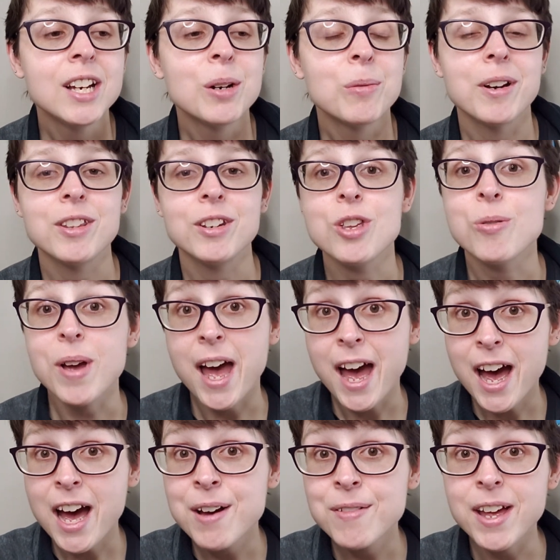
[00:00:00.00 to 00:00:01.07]
whether you
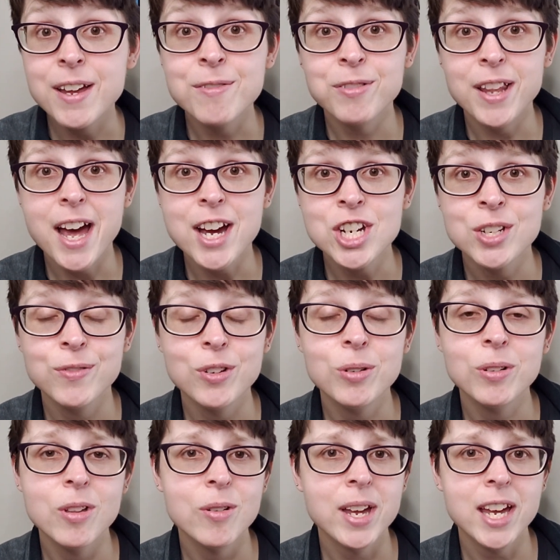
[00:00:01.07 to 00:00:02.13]
have a flash
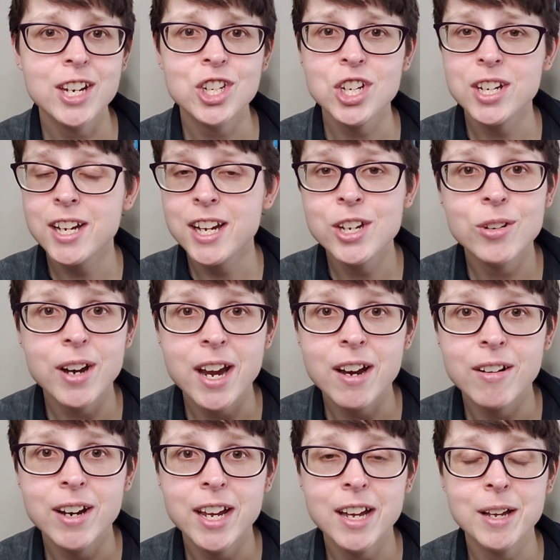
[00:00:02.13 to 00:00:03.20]
food location in your
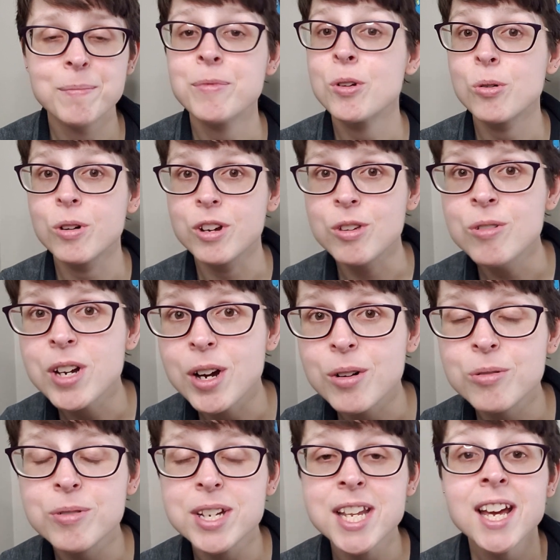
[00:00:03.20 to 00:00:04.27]
area or you
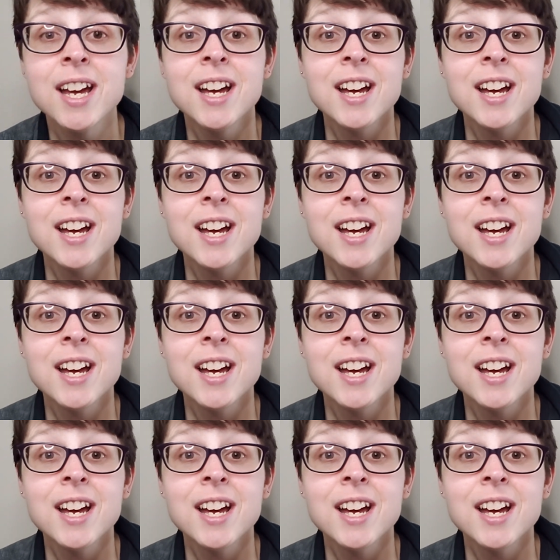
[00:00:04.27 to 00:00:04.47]
don't.